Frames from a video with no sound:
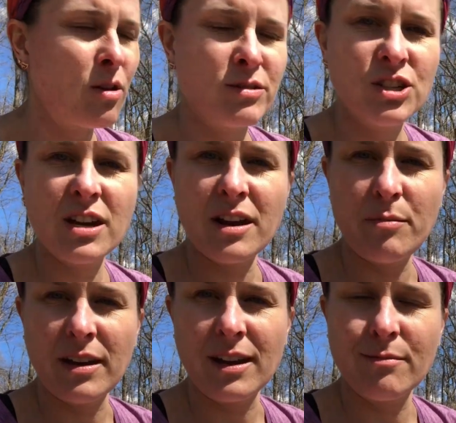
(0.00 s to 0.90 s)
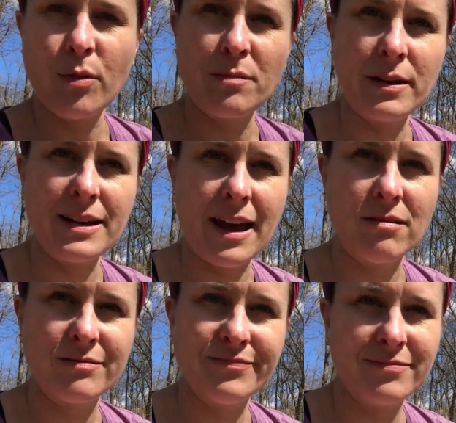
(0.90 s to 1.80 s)
Oh, and she got a bee, one bee
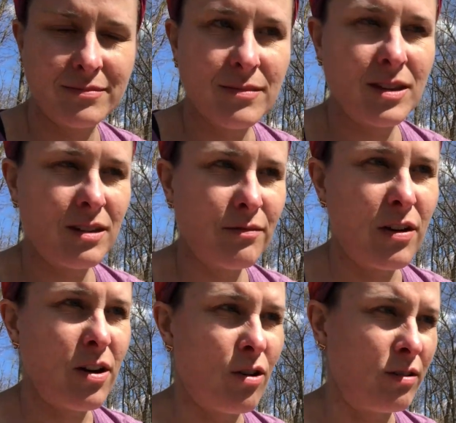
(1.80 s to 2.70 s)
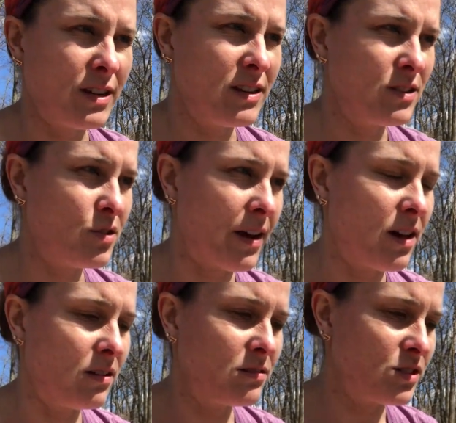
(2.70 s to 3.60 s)
down. Very early in the
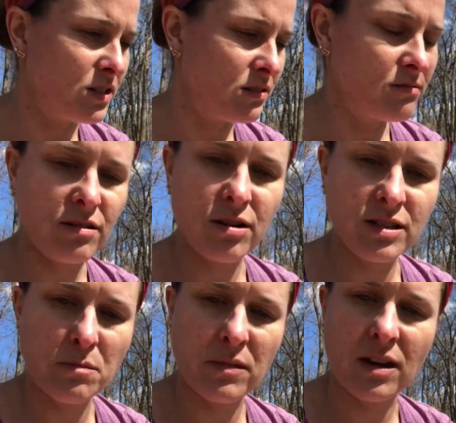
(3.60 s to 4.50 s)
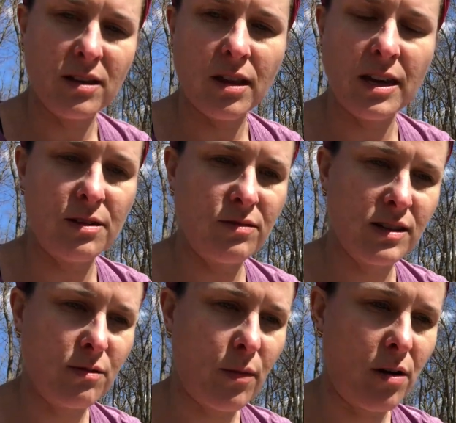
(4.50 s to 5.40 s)
trail, she heard something in the
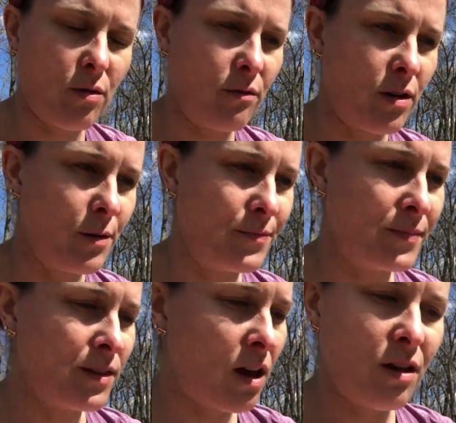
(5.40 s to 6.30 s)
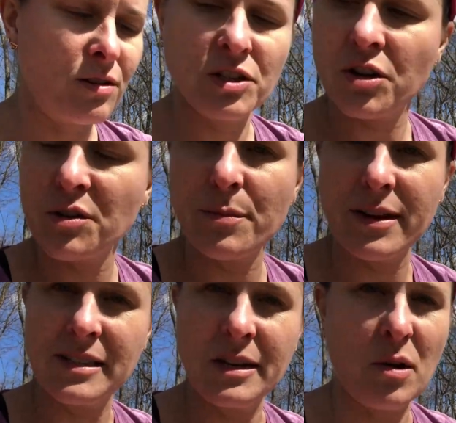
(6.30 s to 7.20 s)
leaves and went over. I don't know if she heard the
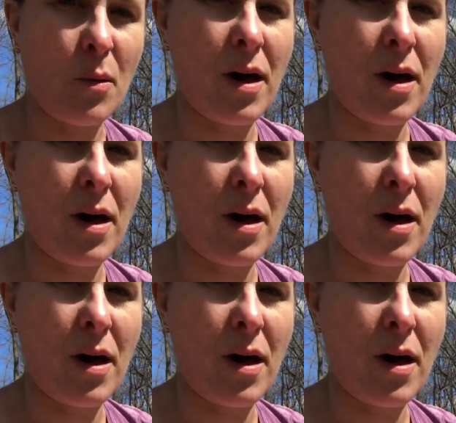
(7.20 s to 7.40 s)
buzzing